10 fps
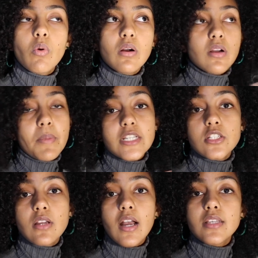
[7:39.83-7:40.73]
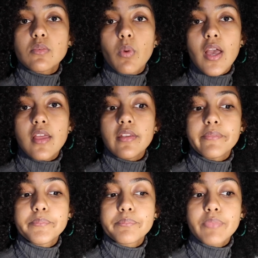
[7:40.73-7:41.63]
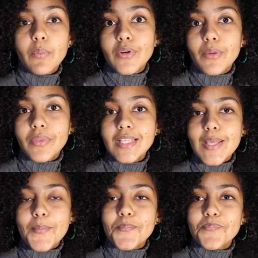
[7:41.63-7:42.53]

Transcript: I'll come back to you guys when we're done with the exam.